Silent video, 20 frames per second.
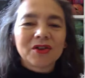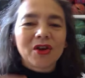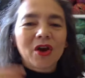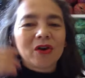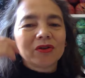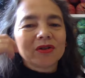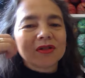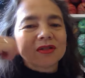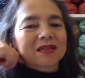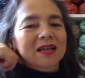
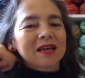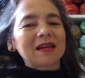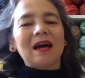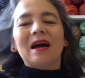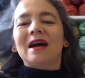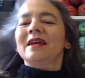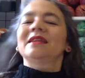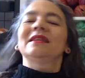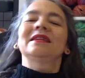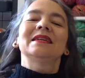yokes that
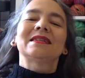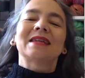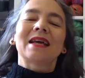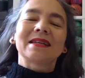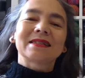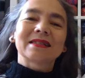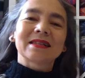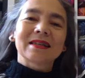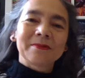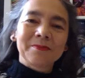I knit
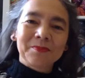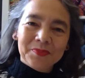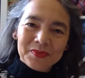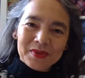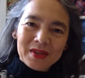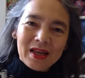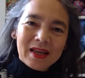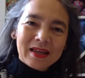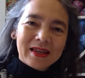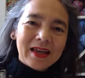as a
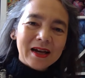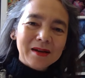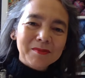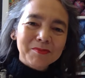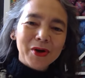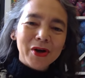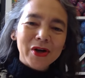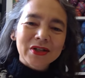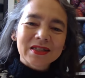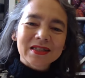young
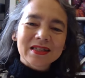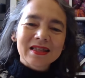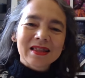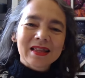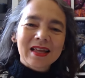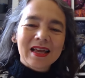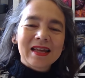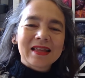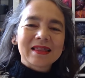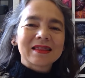person,
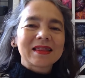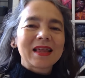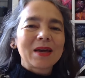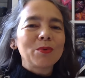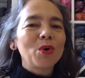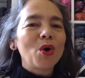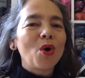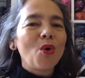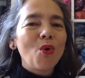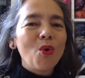they
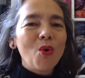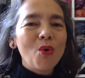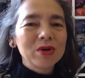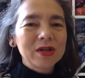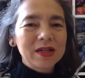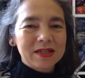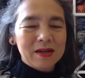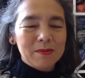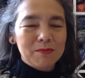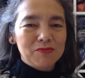were all
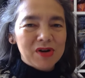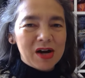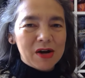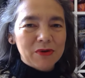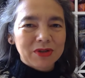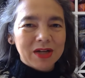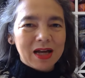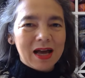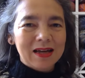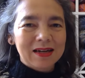knit in
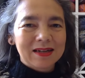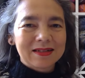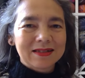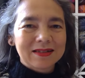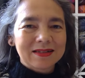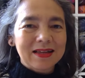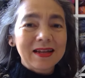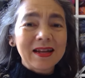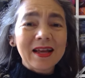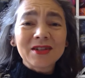brown
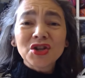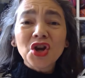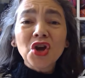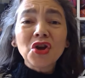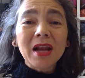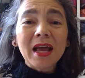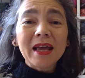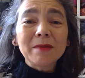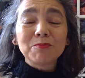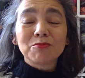colors. And I
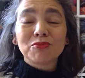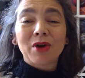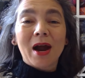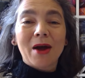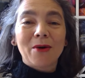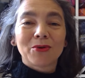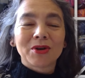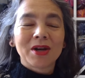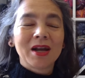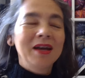don't like
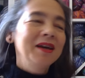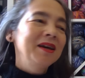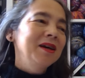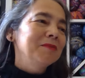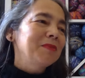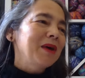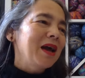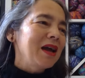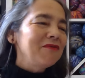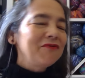brown,
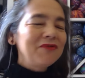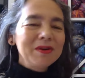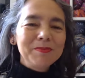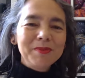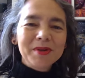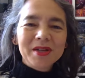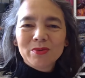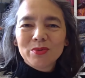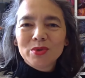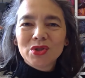but
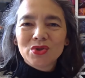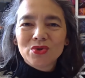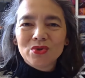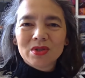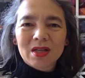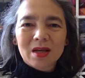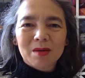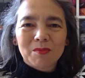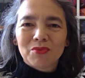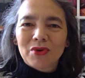everybody was
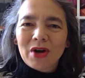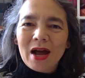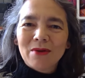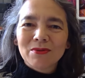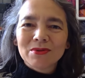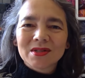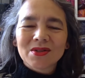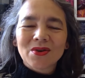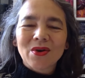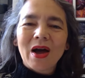using
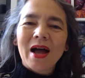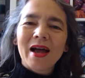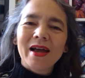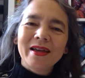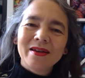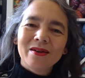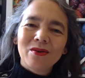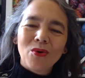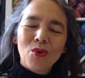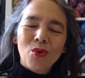brown. So
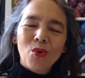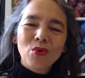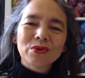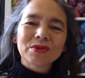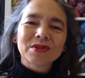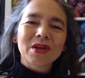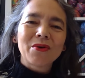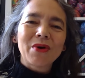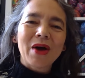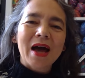I
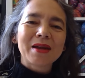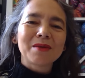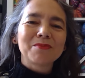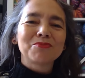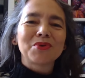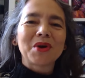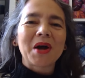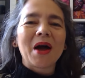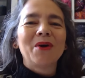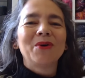also had a
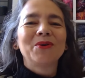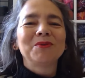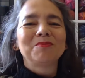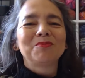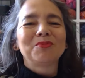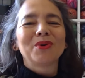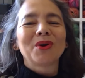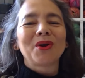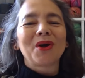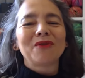brown
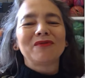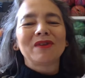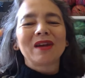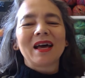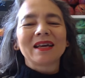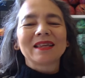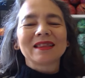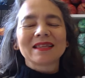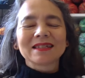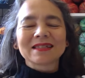pullover
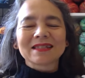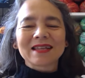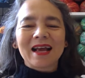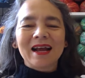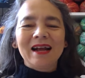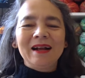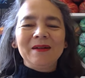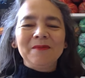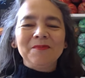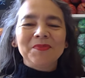like this
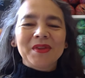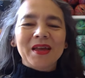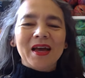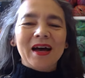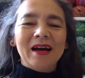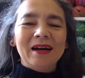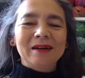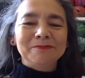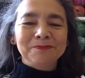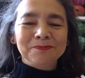
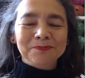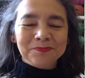that